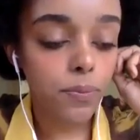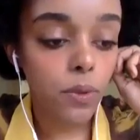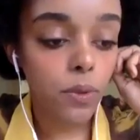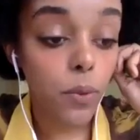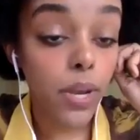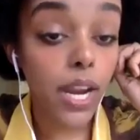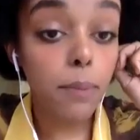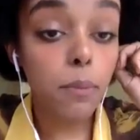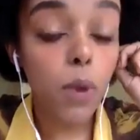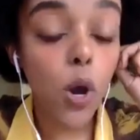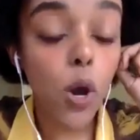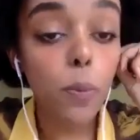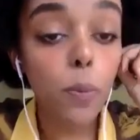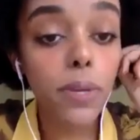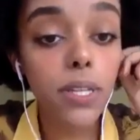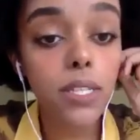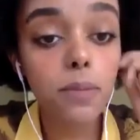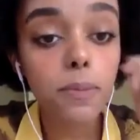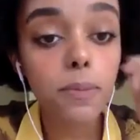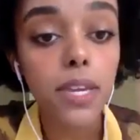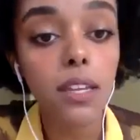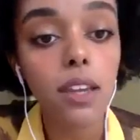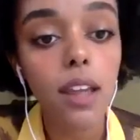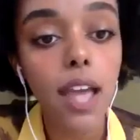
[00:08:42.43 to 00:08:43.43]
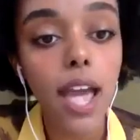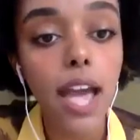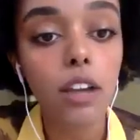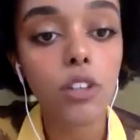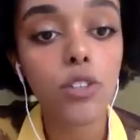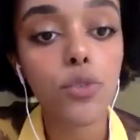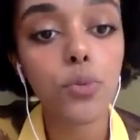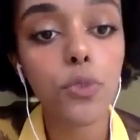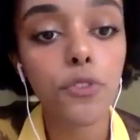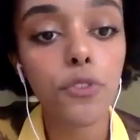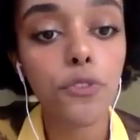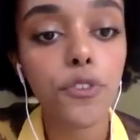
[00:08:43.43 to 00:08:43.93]
what I'm hoping to be an
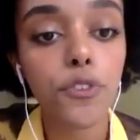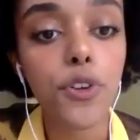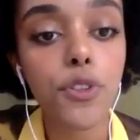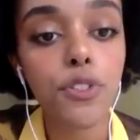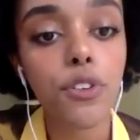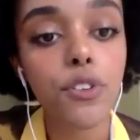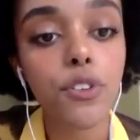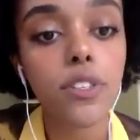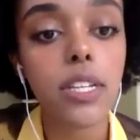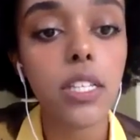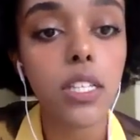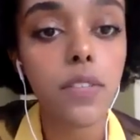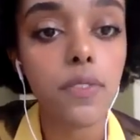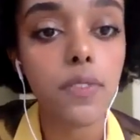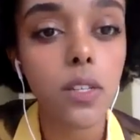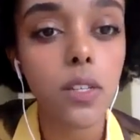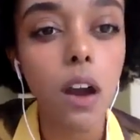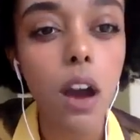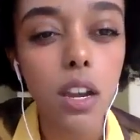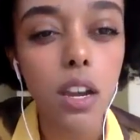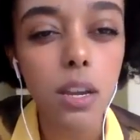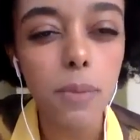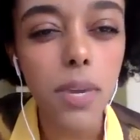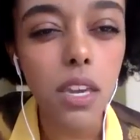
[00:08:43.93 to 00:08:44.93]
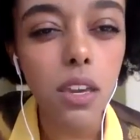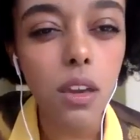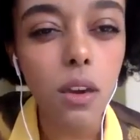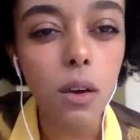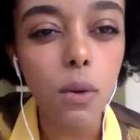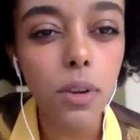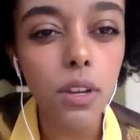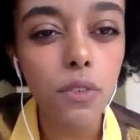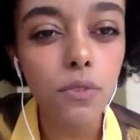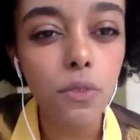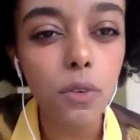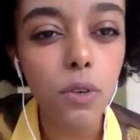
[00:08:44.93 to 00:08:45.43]
actual further sense of autonomy
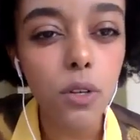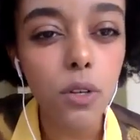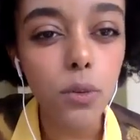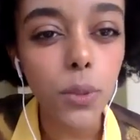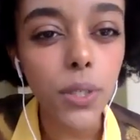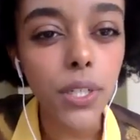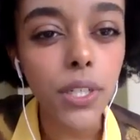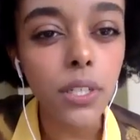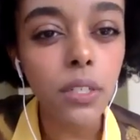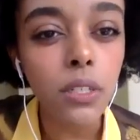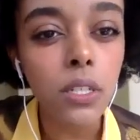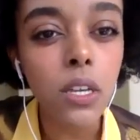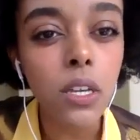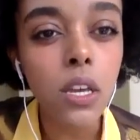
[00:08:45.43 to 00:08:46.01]
going forward,